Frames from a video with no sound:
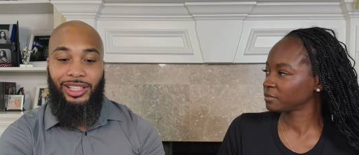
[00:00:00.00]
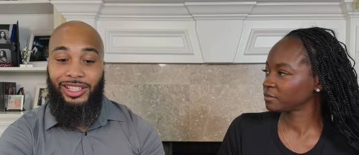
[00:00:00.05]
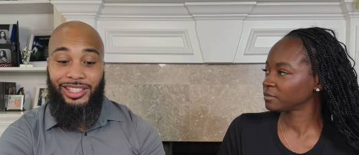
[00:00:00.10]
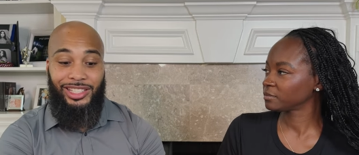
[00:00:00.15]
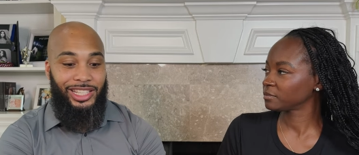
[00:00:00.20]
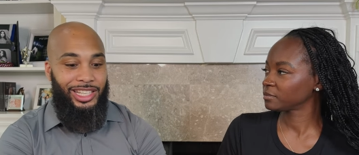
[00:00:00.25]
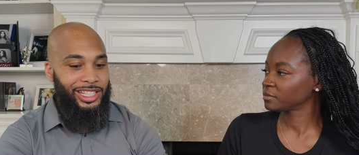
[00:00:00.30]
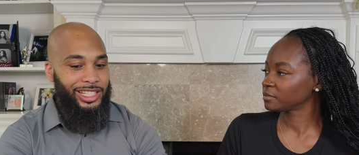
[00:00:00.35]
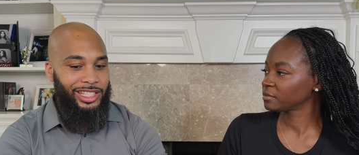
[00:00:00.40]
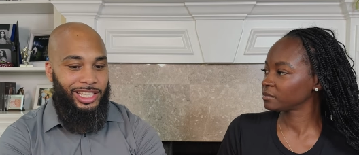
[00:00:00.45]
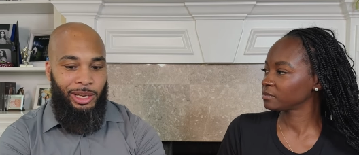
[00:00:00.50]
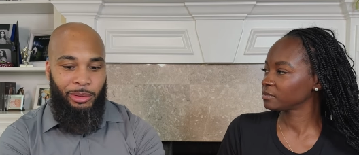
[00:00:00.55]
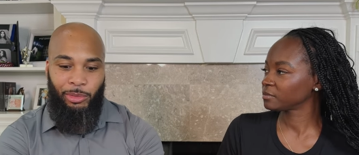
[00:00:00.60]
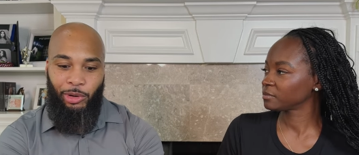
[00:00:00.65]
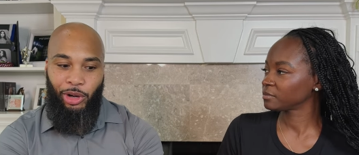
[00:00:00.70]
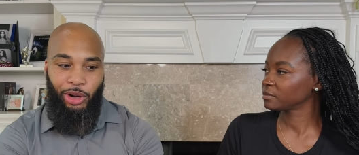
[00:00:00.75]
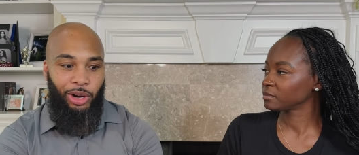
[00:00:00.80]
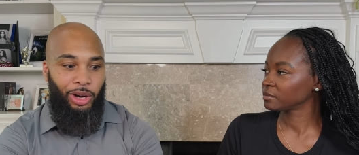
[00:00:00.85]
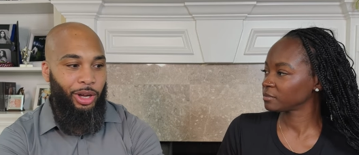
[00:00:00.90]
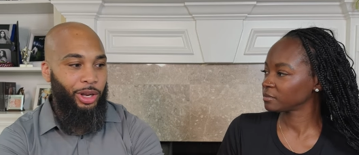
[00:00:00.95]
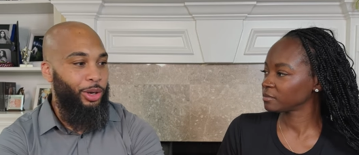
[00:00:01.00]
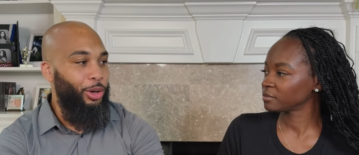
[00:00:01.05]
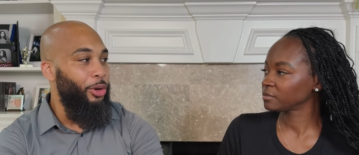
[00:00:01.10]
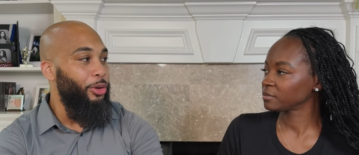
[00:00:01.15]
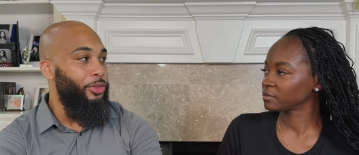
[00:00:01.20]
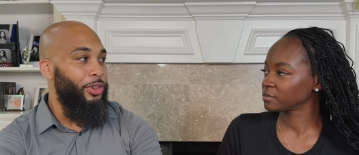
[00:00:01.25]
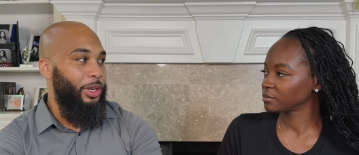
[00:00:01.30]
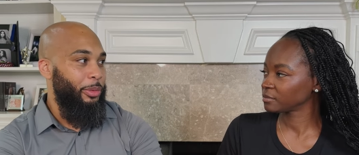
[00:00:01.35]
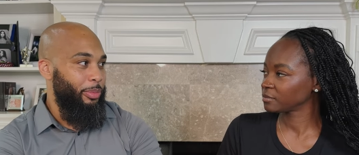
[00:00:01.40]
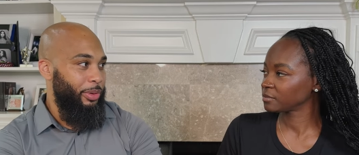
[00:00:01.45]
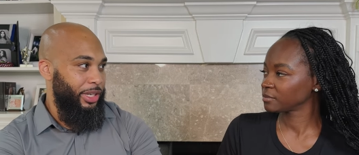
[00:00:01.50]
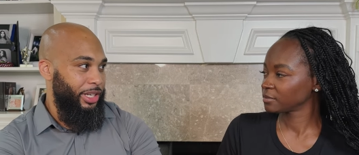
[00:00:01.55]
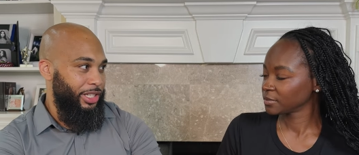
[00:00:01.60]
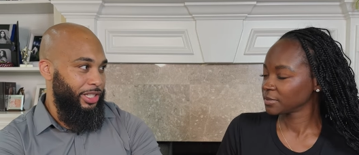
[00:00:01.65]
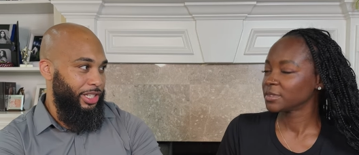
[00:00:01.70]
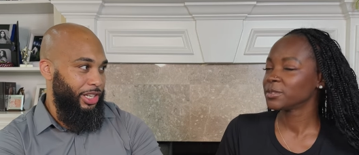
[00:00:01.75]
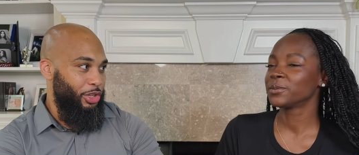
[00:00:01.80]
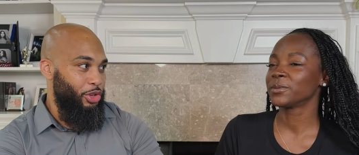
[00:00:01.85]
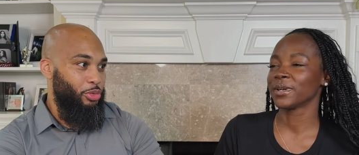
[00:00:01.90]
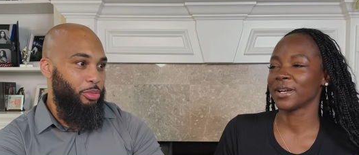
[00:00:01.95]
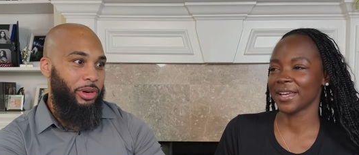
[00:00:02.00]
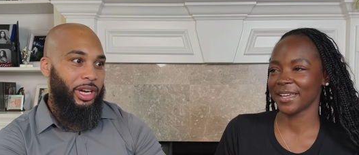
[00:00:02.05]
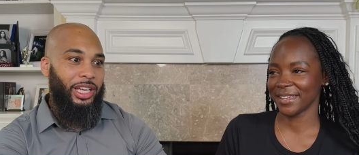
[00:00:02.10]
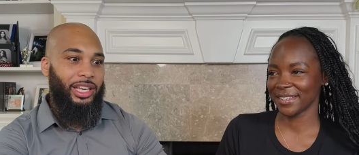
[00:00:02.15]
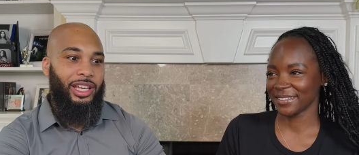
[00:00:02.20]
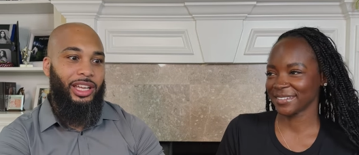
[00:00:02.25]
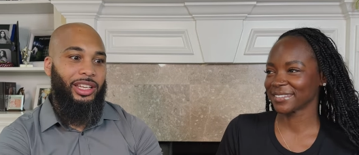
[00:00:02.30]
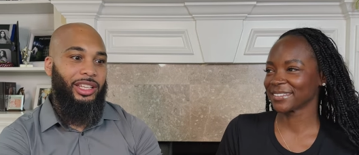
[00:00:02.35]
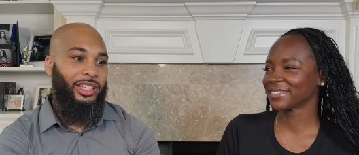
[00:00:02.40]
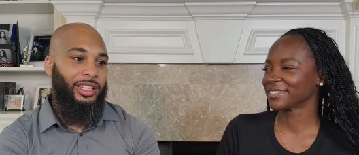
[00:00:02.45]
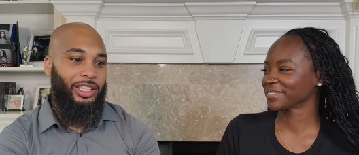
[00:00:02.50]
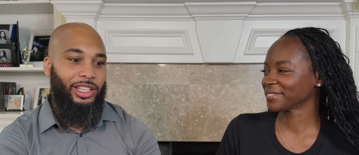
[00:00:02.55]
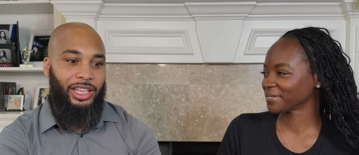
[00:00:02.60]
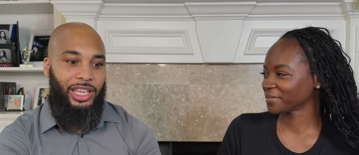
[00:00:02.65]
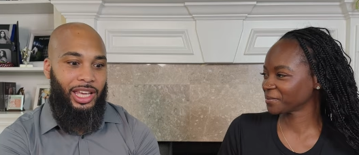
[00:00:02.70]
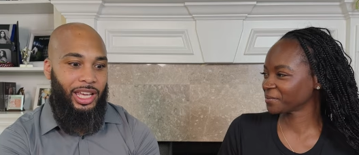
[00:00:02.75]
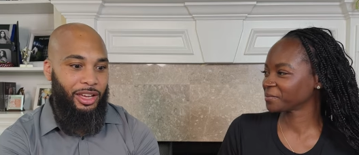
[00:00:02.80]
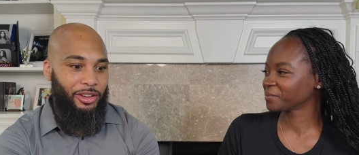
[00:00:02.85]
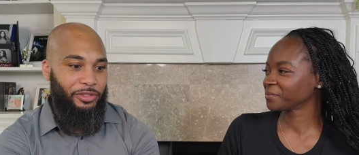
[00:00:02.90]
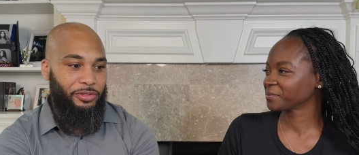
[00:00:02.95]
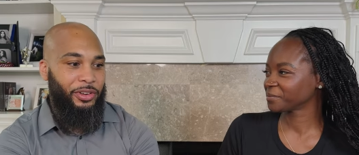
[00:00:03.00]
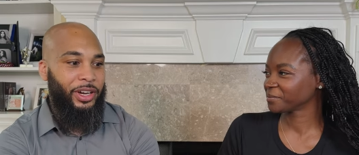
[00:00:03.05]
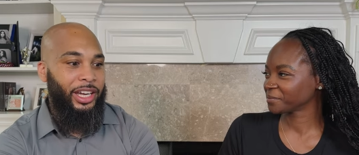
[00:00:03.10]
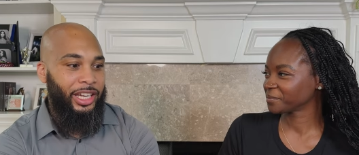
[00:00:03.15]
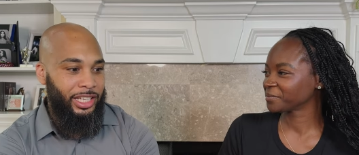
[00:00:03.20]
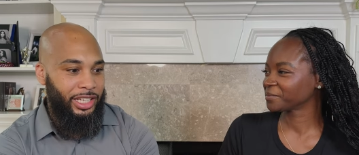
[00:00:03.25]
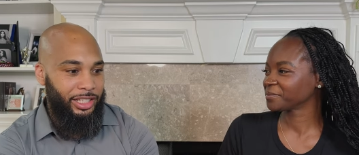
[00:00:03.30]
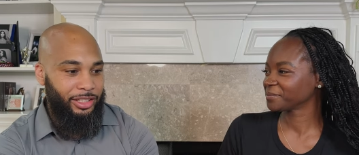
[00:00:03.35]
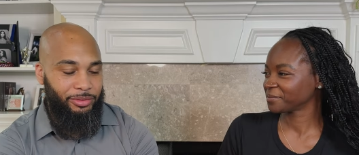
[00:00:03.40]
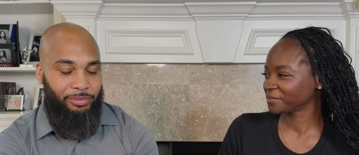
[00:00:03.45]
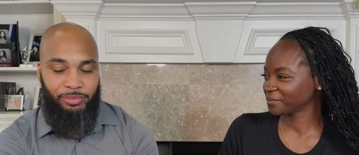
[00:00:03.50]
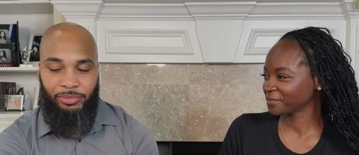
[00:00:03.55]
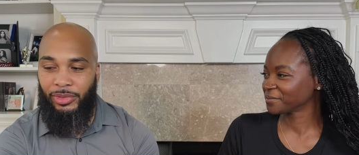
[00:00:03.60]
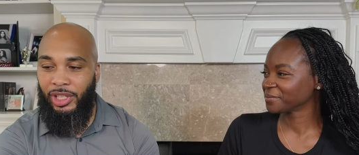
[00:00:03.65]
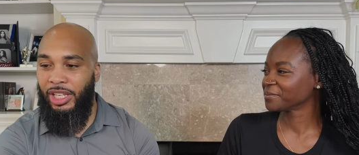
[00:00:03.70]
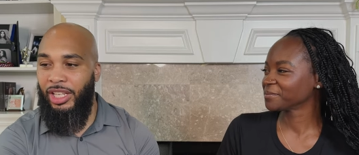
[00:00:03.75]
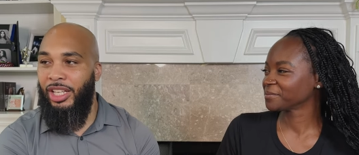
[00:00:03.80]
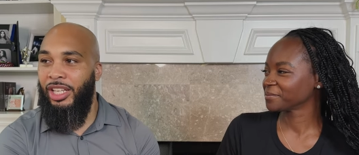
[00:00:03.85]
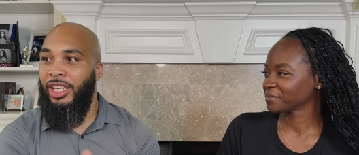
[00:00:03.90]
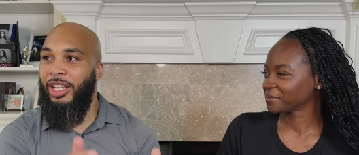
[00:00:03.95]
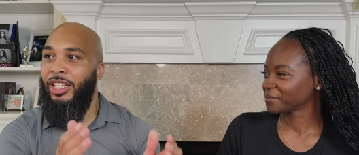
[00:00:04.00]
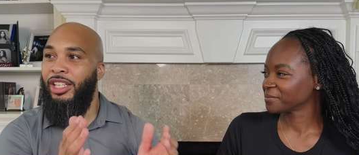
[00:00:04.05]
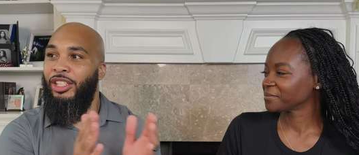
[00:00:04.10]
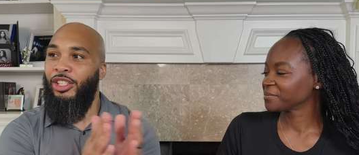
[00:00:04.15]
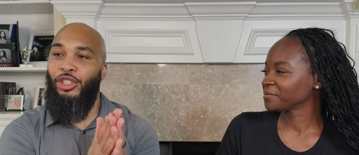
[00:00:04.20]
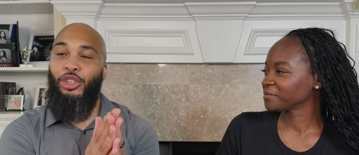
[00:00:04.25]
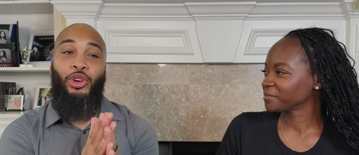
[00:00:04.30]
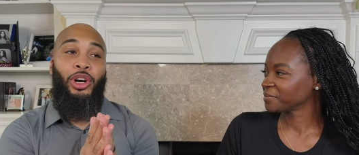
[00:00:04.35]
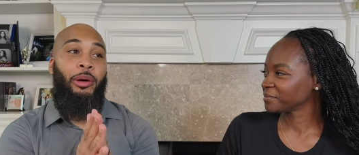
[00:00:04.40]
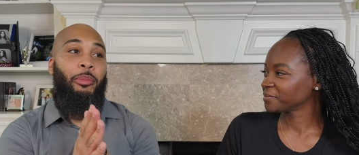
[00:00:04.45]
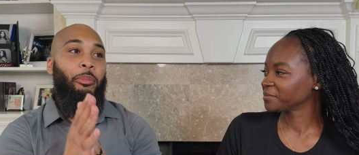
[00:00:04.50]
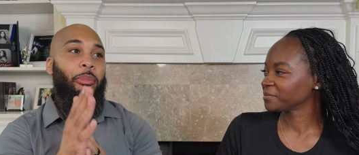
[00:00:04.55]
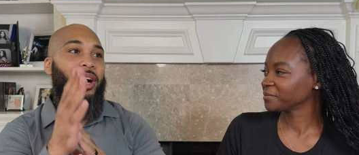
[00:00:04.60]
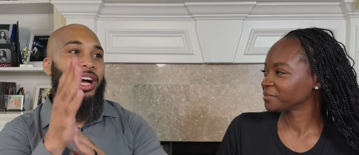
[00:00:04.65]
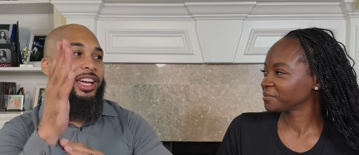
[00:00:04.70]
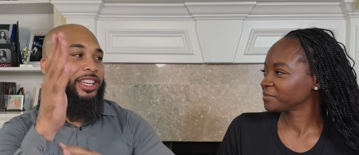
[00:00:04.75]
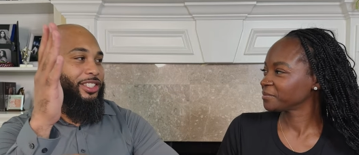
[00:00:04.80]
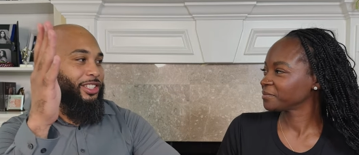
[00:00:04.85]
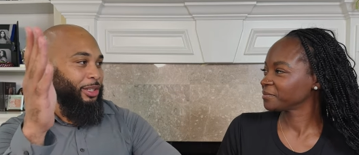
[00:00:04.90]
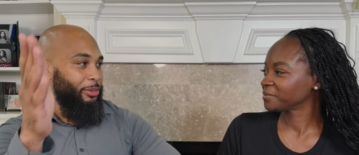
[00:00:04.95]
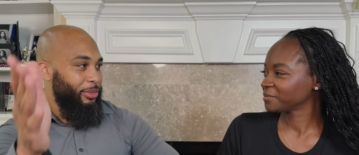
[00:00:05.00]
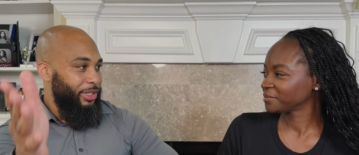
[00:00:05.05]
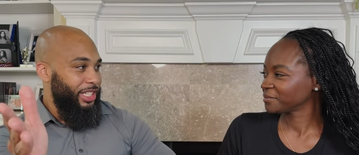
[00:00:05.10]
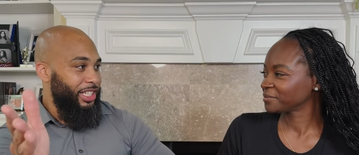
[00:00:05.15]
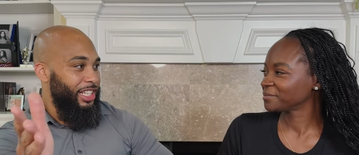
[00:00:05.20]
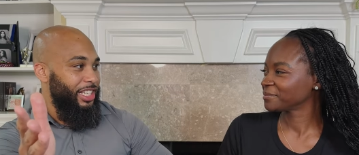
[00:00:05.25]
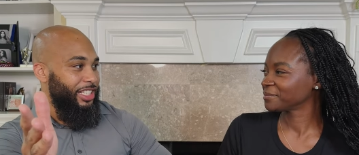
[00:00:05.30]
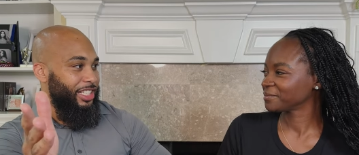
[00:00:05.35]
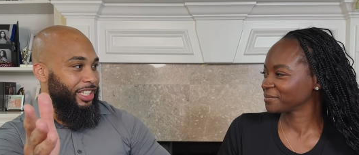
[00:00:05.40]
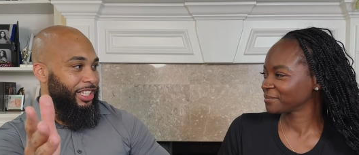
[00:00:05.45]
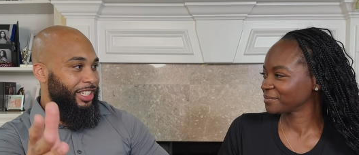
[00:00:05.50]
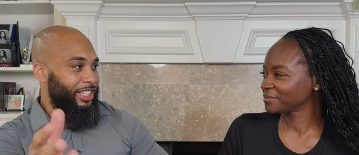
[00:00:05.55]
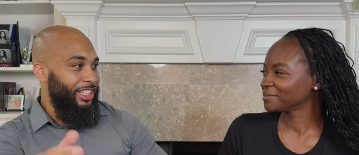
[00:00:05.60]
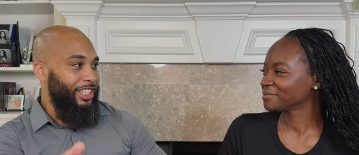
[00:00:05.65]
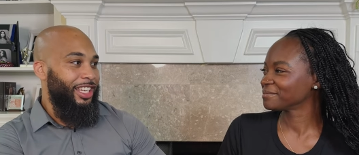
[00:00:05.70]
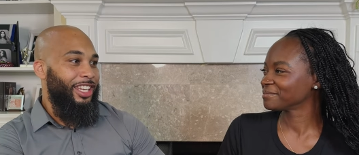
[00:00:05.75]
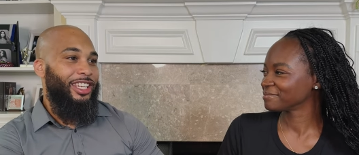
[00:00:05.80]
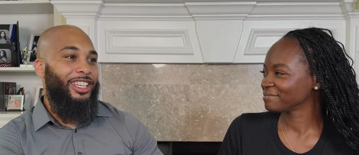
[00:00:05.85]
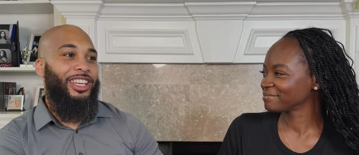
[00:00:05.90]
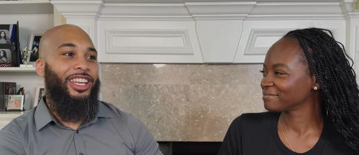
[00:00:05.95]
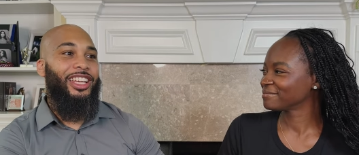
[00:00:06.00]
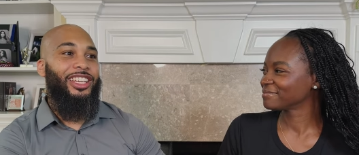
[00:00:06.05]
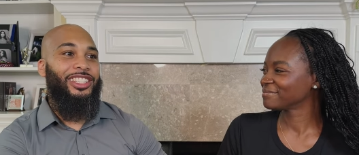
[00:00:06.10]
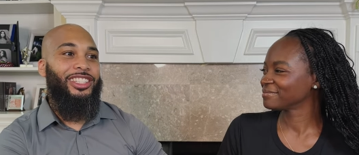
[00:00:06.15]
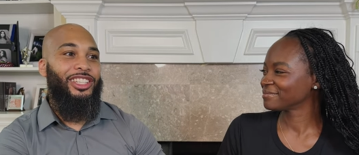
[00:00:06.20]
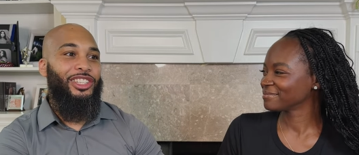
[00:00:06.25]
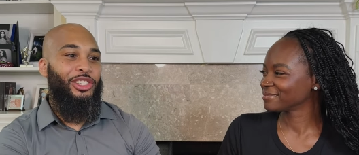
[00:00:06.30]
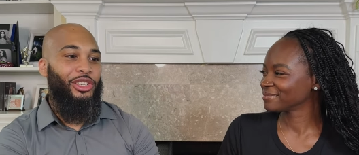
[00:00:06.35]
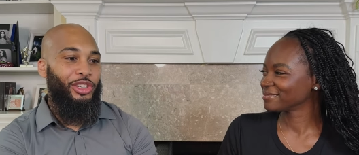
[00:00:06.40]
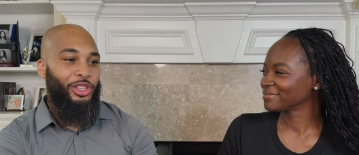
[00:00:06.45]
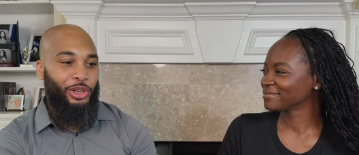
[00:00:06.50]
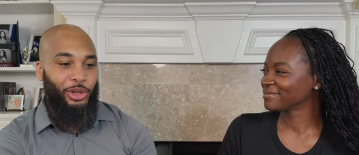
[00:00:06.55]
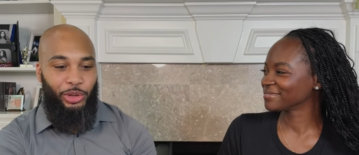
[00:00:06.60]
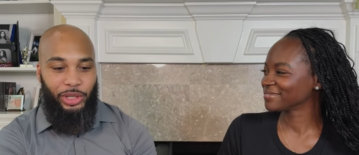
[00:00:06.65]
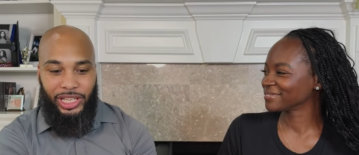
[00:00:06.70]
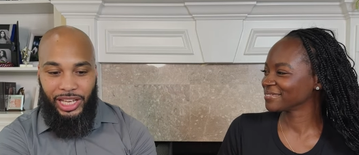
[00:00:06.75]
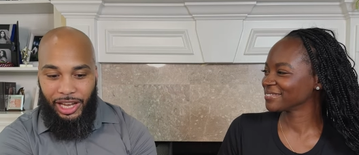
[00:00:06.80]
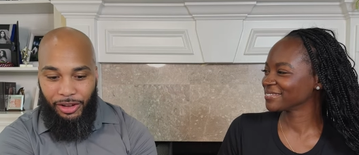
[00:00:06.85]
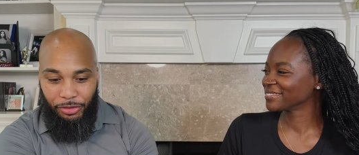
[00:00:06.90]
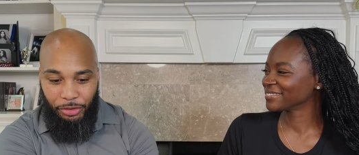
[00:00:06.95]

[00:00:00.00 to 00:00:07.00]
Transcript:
Speaker 1: The seasoning all over the place, so you right. might not you can't find it go and buy some seasoning, then next thing you know, you have